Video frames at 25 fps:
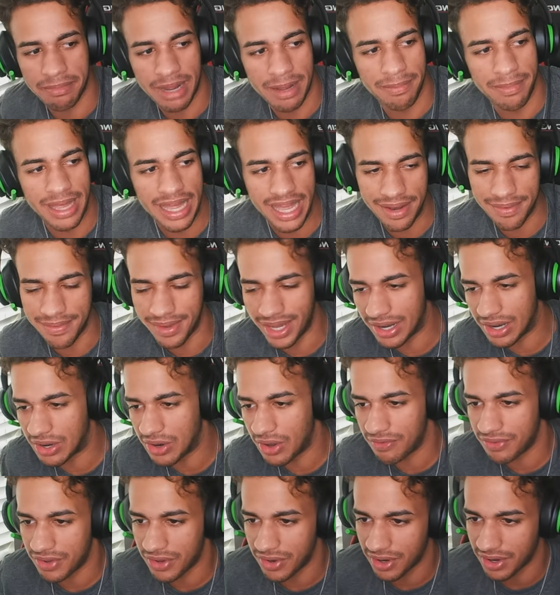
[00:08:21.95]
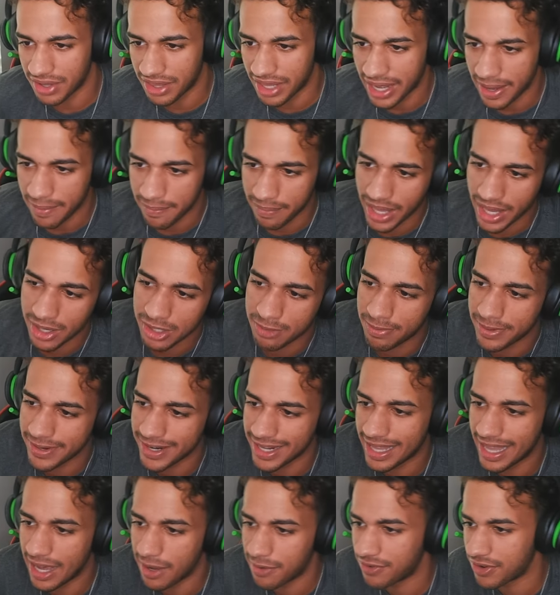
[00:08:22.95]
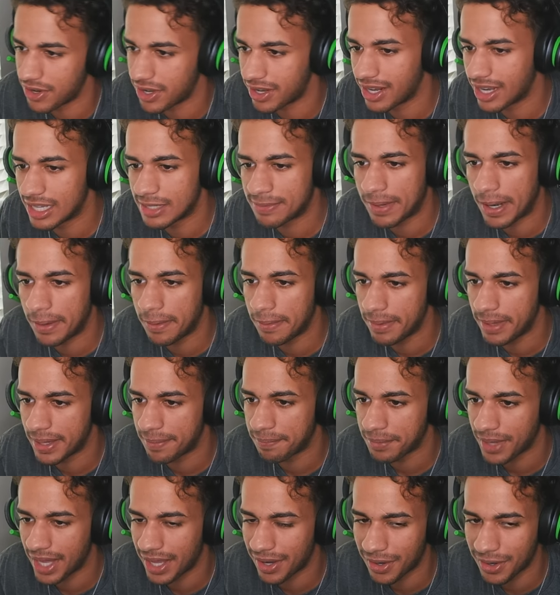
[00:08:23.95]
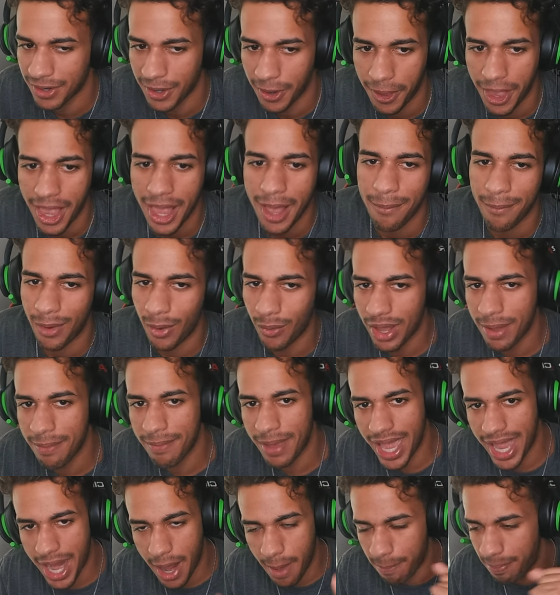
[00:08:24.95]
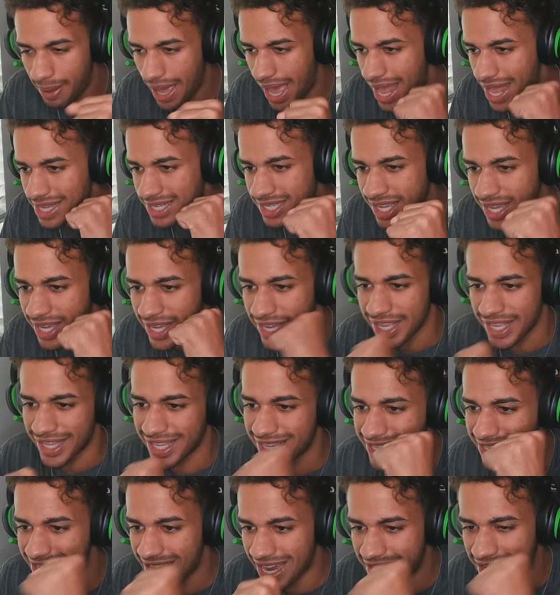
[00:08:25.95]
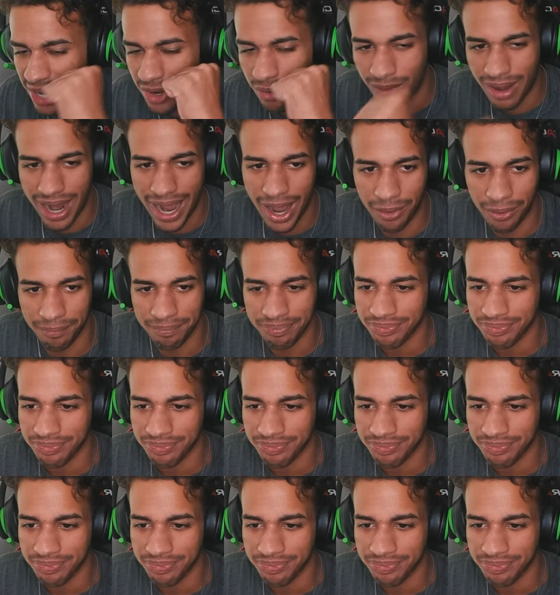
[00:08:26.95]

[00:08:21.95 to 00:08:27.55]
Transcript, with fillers: My bad. I don't know if you heard that. That was pretty loud for you guys, probably. I don't know. But we made it past the second round.